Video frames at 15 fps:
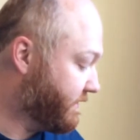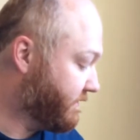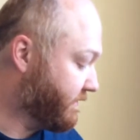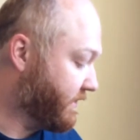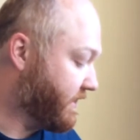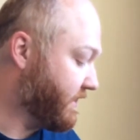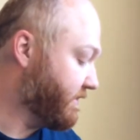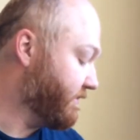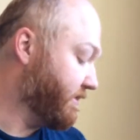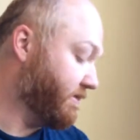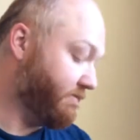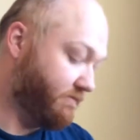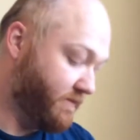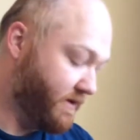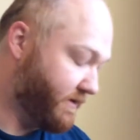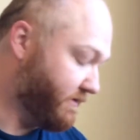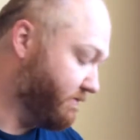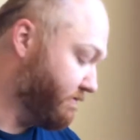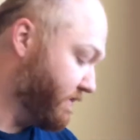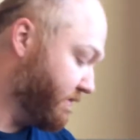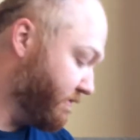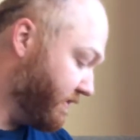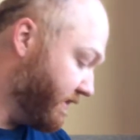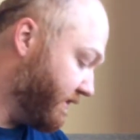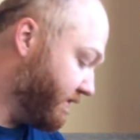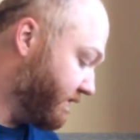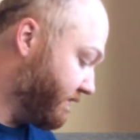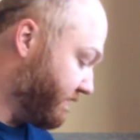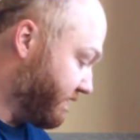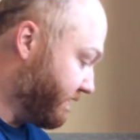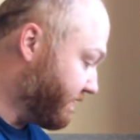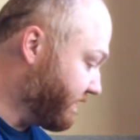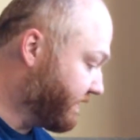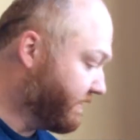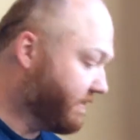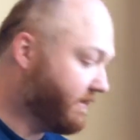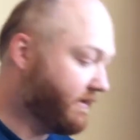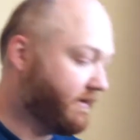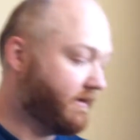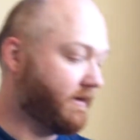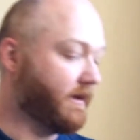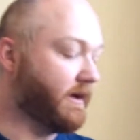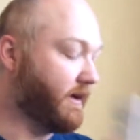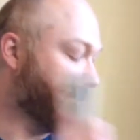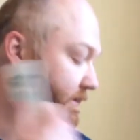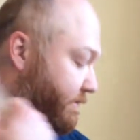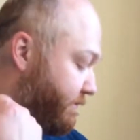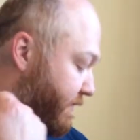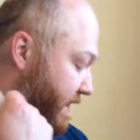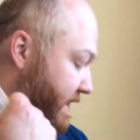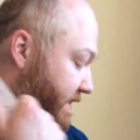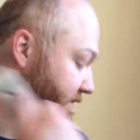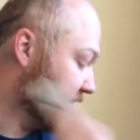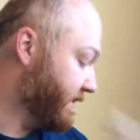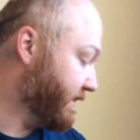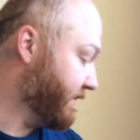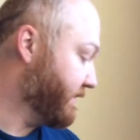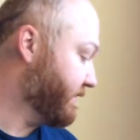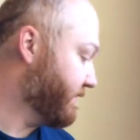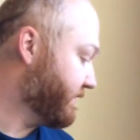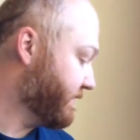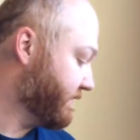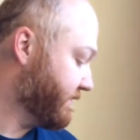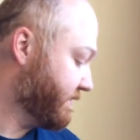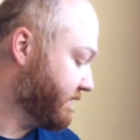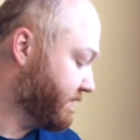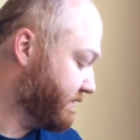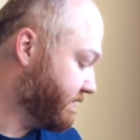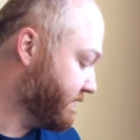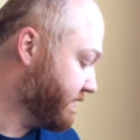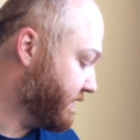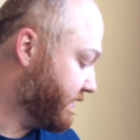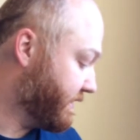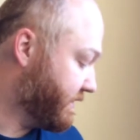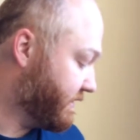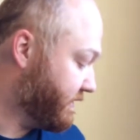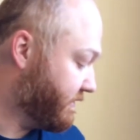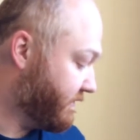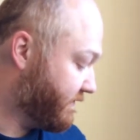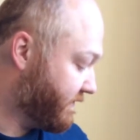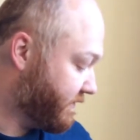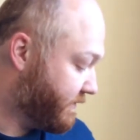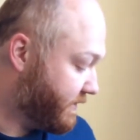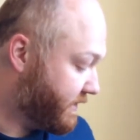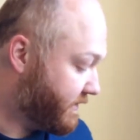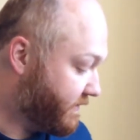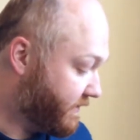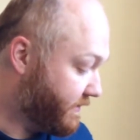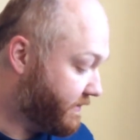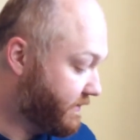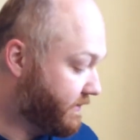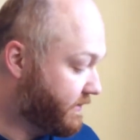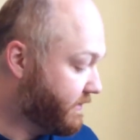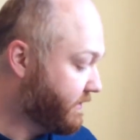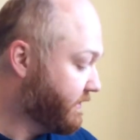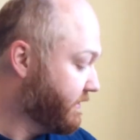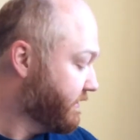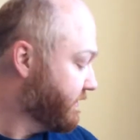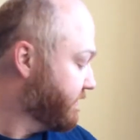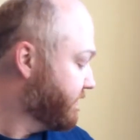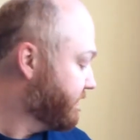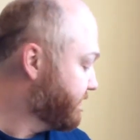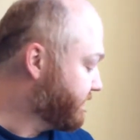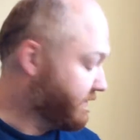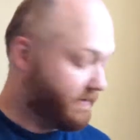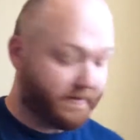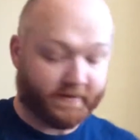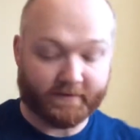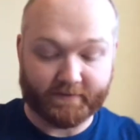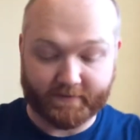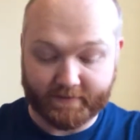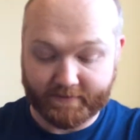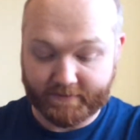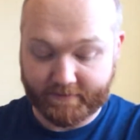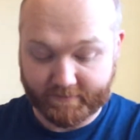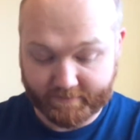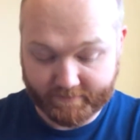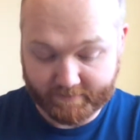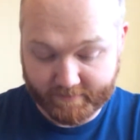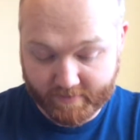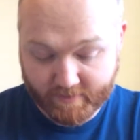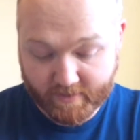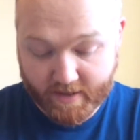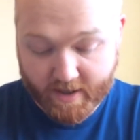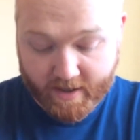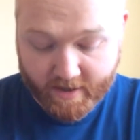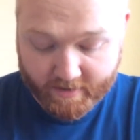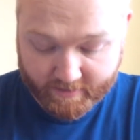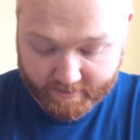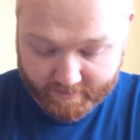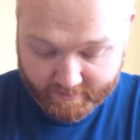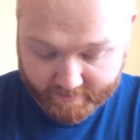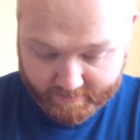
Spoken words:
I've got another memory card and a battery that I can use for whatever. So there's that.